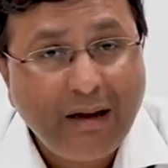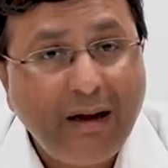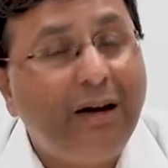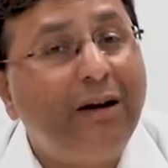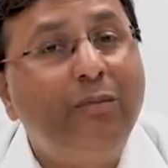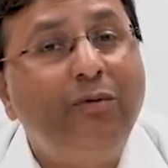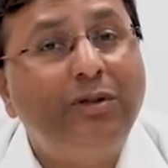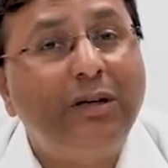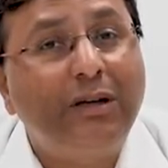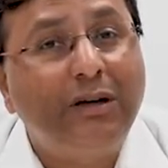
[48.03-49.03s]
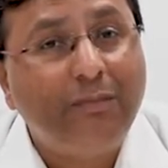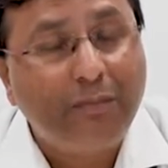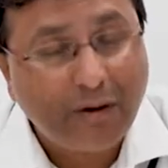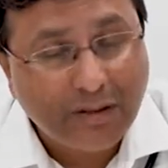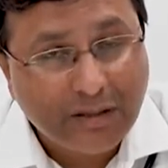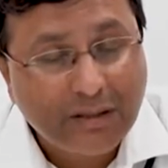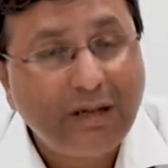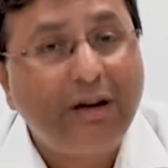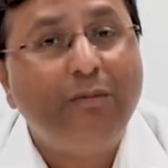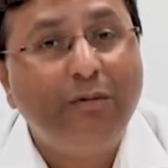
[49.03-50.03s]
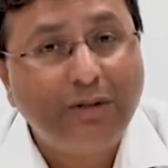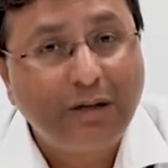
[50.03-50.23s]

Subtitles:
it removes certain processes and removes